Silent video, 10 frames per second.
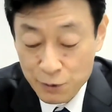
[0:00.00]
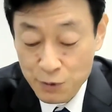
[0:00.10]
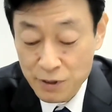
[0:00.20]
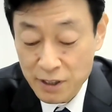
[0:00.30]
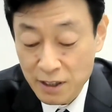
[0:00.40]

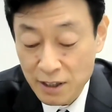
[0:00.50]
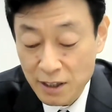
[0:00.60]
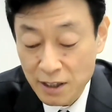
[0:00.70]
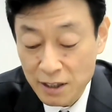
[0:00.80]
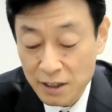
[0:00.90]
through
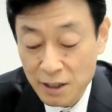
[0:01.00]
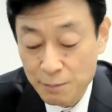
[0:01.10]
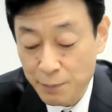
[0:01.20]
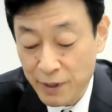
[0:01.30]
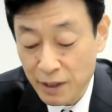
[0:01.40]
the
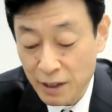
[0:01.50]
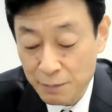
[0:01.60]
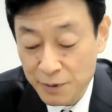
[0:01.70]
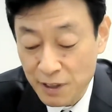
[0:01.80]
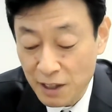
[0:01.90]

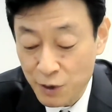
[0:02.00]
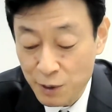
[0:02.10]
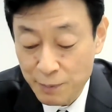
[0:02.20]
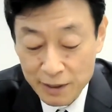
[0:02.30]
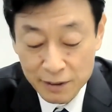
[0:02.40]
TPP-11
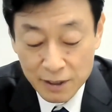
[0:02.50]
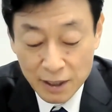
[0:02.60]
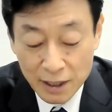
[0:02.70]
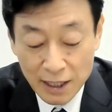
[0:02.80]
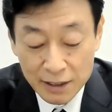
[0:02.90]
agreement
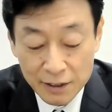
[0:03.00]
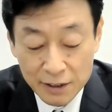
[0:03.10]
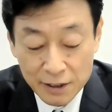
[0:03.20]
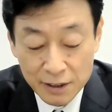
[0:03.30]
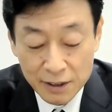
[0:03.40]
and
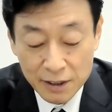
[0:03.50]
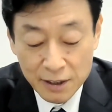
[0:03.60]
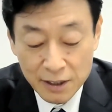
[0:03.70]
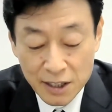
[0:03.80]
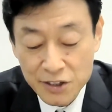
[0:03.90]

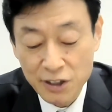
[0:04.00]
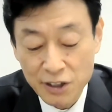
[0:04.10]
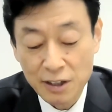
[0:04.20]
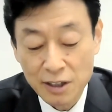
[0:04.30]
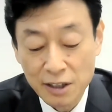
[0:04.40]

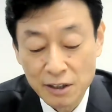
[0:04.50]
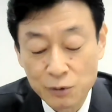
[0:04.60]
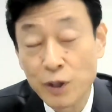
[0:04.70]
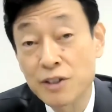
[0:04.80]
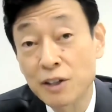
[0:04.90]
other
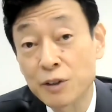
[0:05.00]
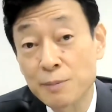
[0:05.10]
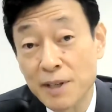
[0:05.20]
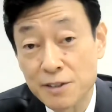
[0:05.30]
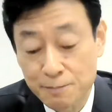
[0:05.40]
trade
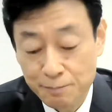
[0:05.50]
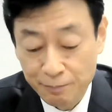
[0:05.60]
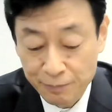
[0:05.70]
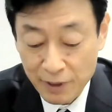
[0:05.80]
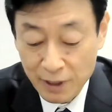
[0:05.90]
agreements.
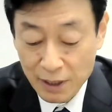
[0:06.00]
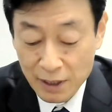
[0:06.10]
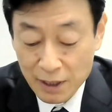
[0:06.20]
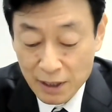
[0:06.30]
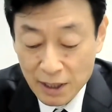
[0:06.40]

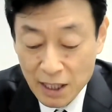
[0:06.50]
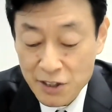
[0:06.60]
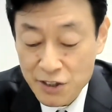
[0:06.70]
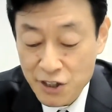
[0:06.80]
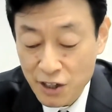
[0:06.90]
As
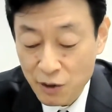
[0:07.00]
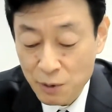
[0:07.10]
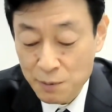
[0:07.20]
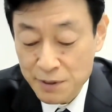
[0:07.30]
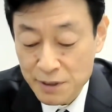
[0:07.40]
the chair
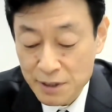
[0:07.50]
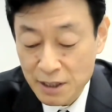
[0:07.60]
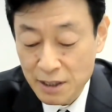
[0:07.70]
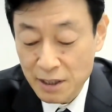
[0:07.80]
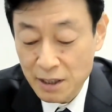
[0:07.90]
of
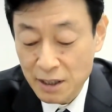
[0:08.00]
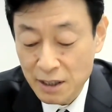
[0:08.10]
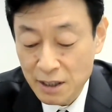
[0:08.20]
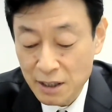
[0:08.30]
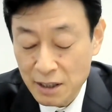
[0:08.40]

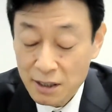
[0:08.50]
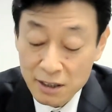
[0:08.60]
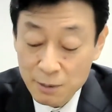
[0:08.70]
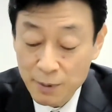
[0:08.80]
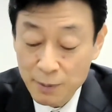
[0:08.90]
the
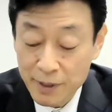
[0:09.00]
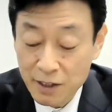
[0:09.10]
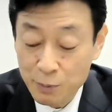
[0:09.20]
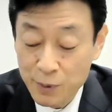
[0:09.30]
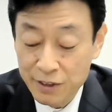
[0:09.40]

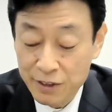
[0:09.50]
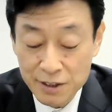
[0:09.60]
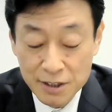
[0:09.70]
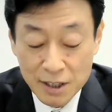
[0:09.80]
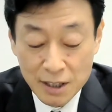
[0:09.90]
TPP
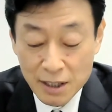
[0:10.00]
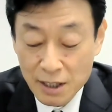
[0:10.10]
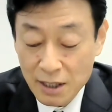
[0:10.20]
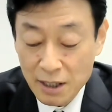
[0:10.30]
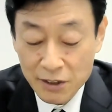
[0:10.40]
committees
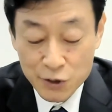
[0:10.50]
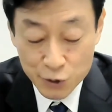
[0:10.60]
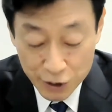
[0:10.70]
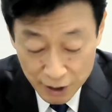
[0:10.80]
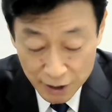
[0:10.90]

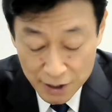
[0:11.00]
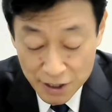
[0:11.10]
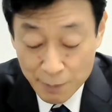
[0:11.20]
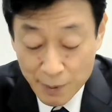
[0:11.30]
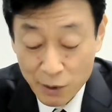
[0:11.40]
this year,
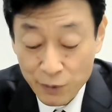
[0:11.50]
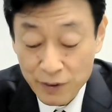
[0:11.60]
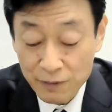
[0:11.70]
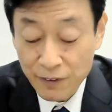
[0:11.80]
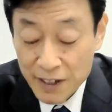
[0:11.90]
Japan
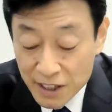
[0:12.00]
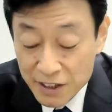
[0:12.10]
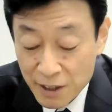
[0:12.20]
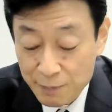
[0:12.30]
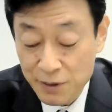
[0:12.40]
will further
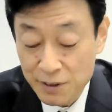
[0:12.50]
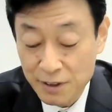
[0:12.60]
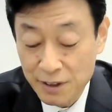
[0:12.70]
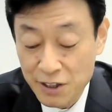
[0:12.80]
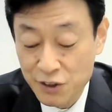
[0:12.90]
deepen
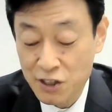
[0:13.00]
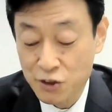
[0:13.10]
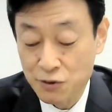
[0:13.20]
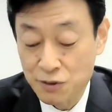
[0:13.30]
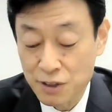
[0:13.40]

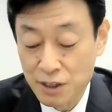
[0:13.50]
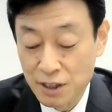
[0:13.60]
discussion